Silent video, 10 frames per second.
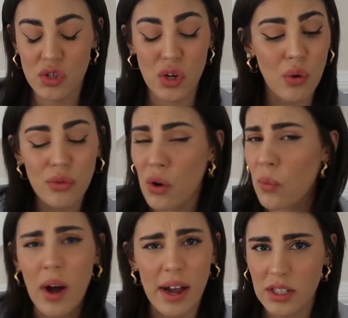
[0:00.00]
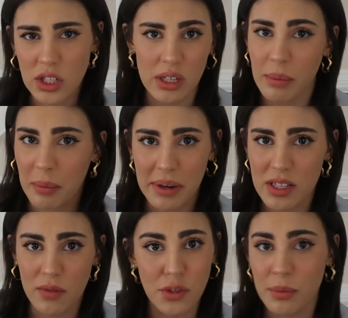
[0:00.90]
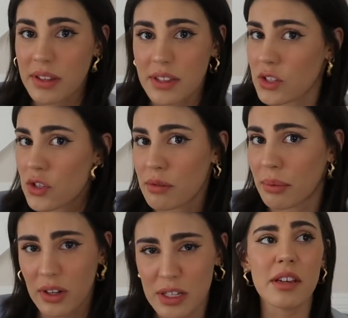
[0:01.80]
don't know why I took it upon myself to read these 2 books,